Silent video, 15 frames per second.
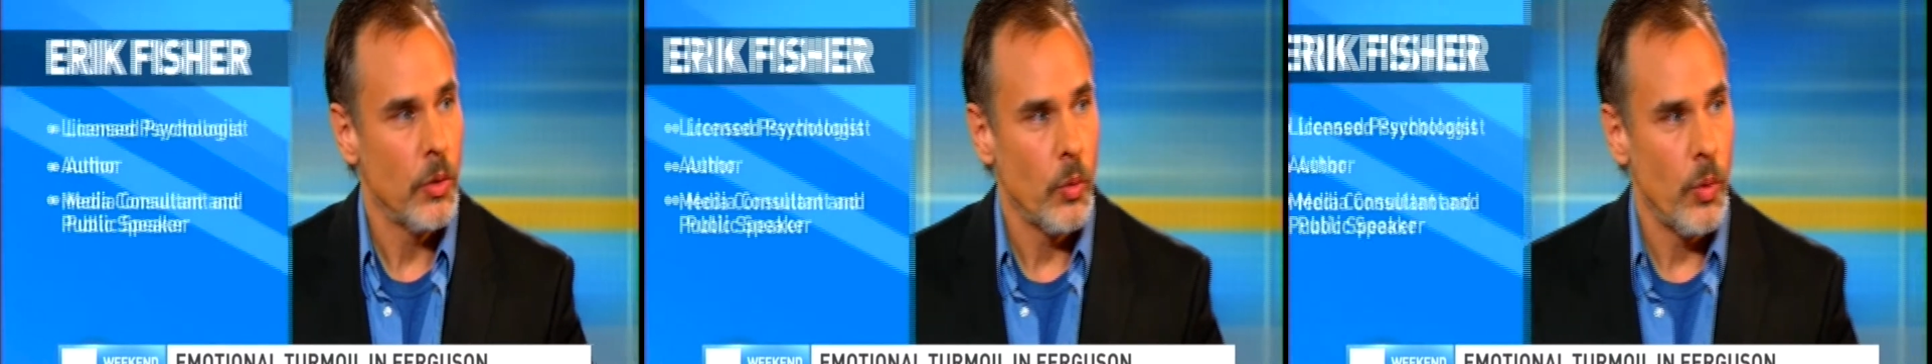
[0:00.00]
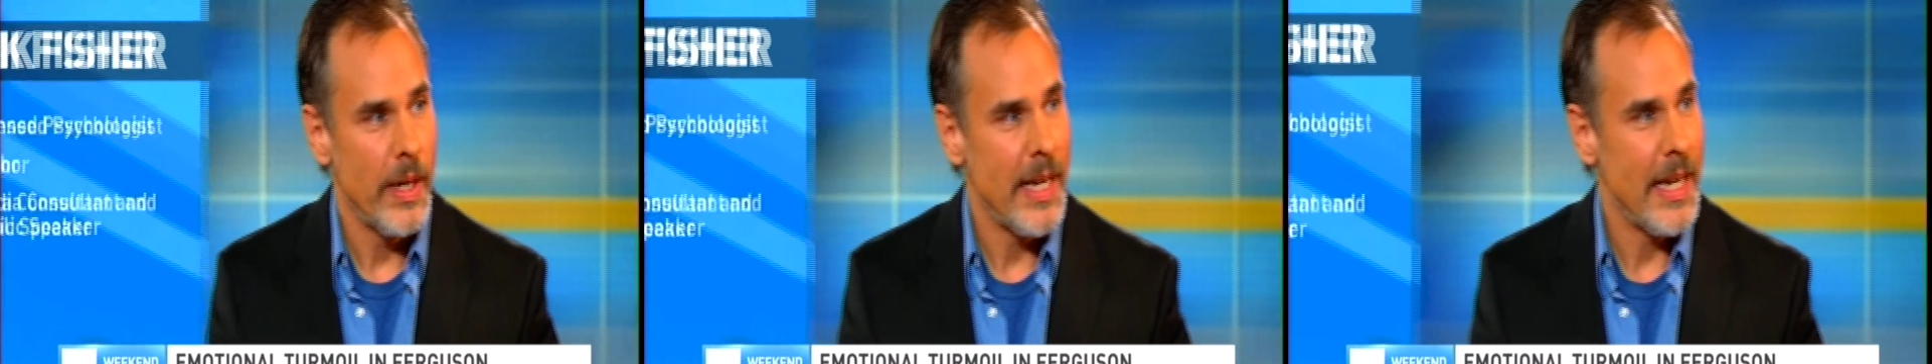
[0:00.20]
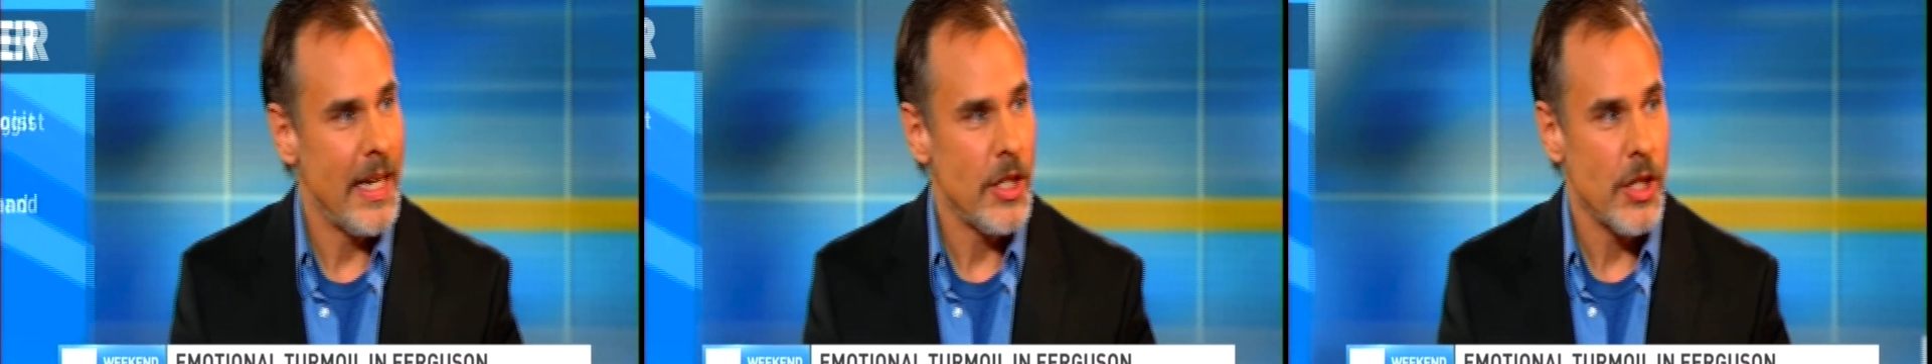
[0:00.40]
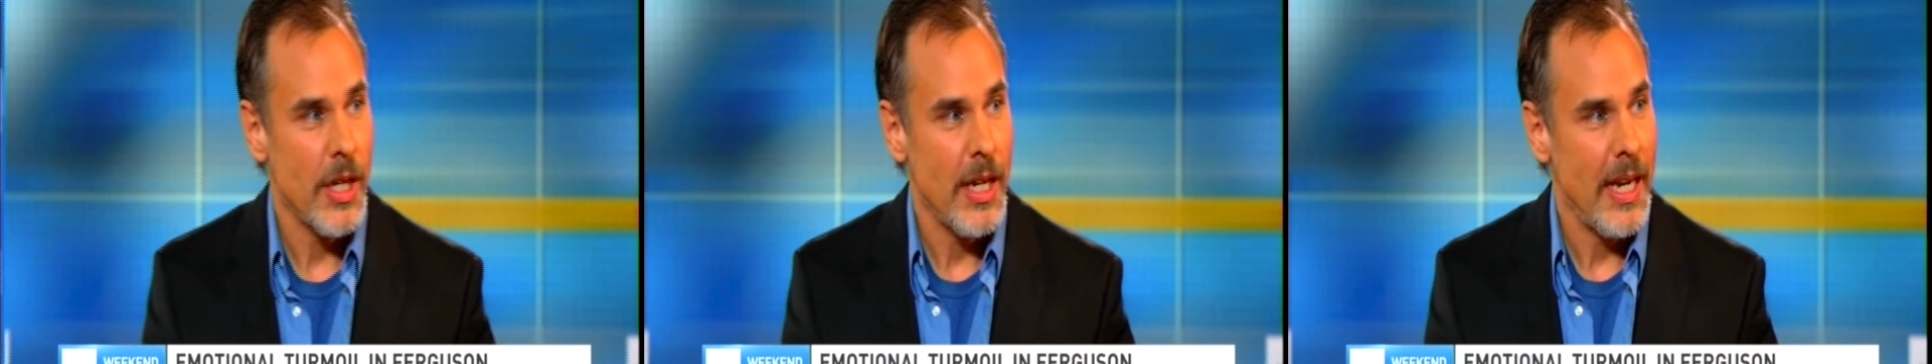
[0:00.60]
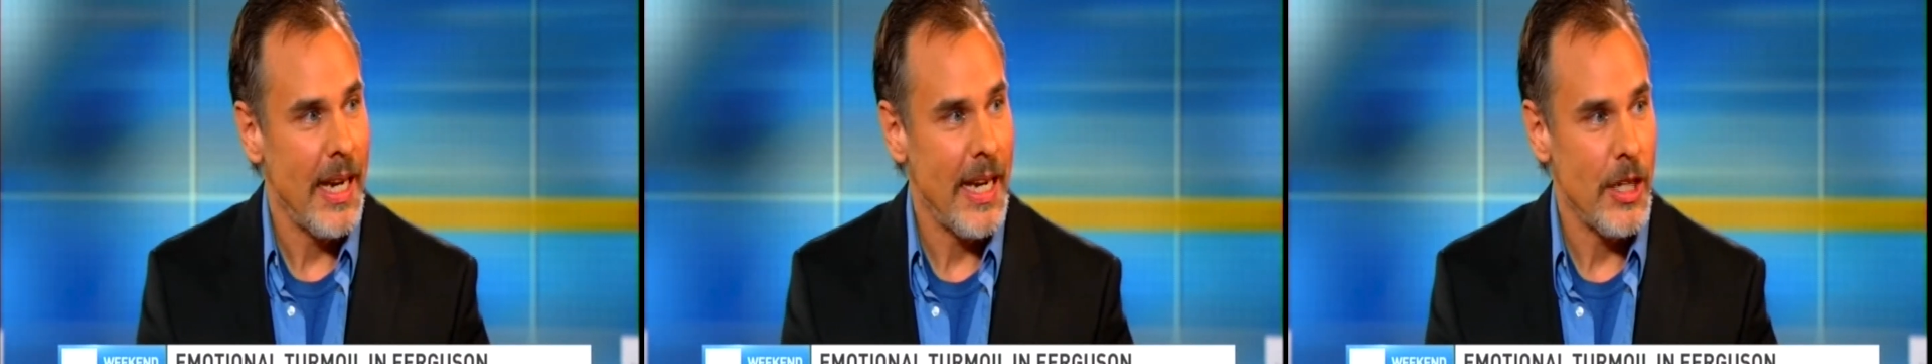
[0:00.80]
rage,
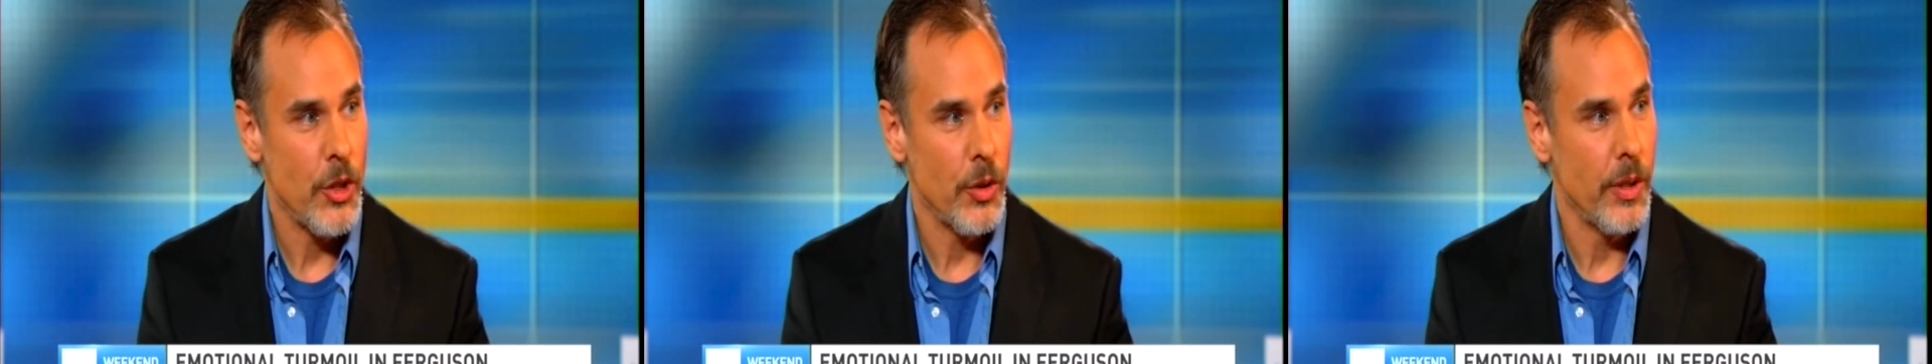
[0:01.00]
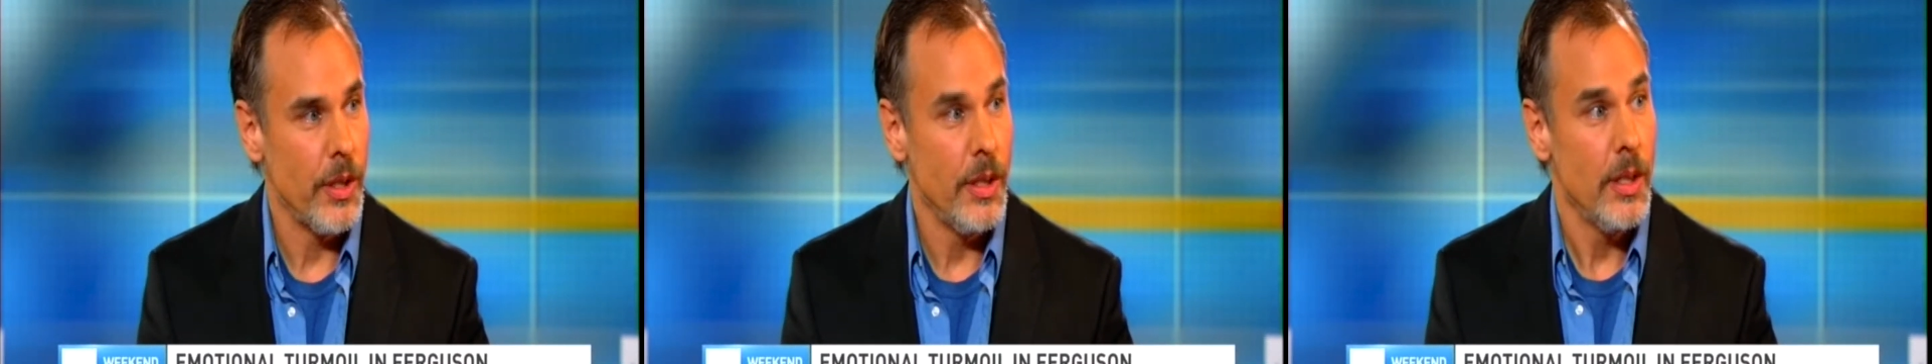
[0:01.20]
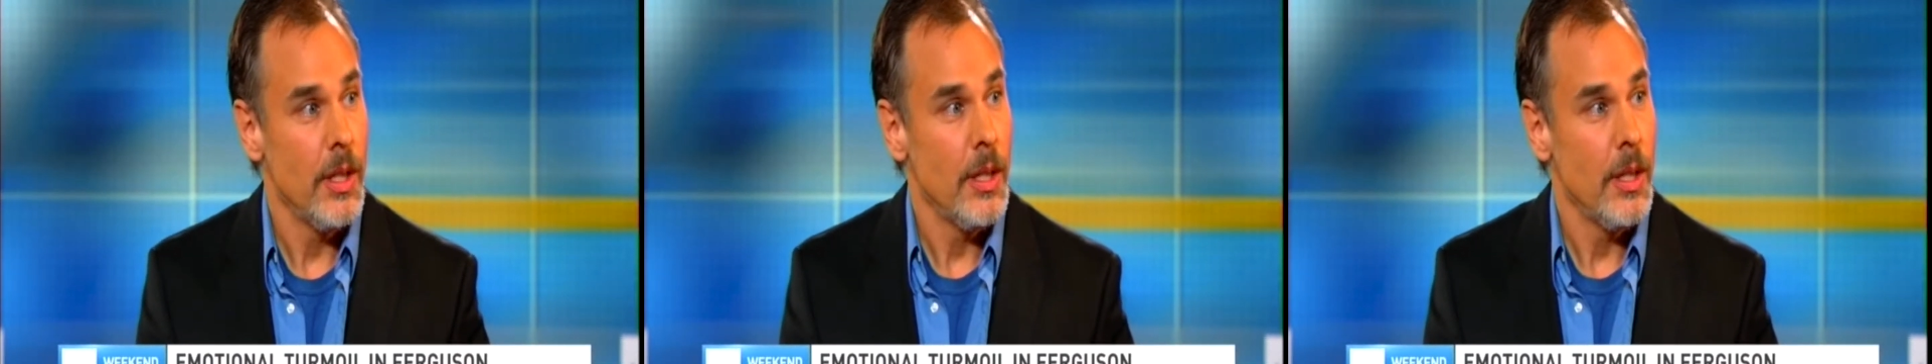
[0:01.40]
hatred,